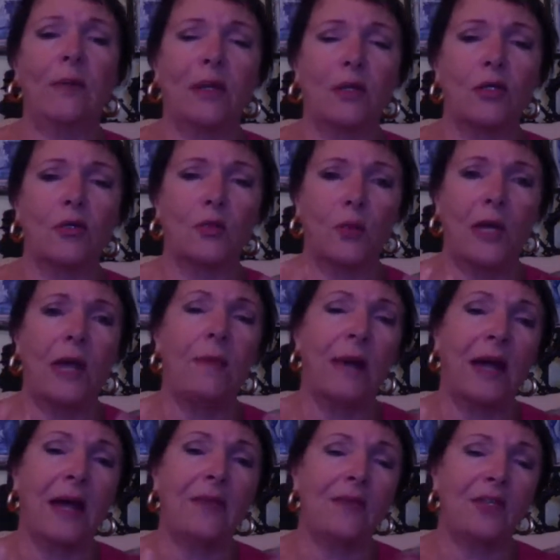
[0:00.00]
because we are,
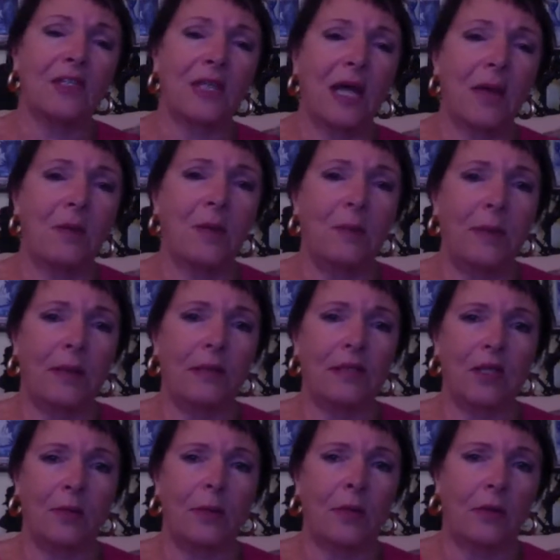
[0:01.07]
by this time, had built
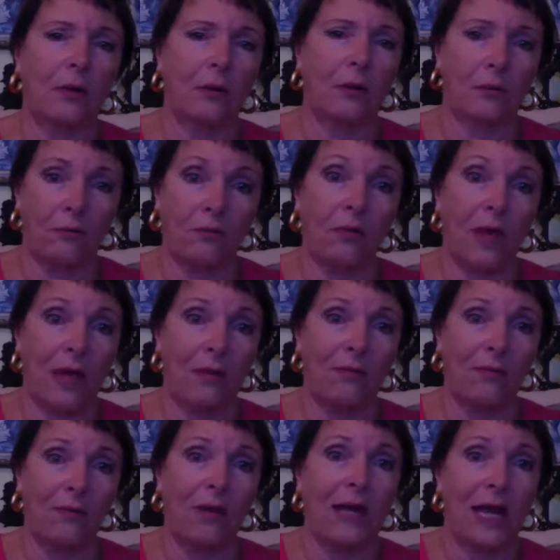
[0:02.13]
up a great
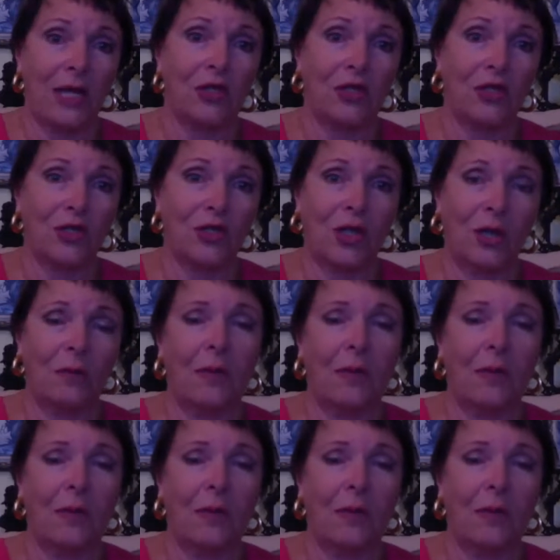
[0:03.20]
relationship.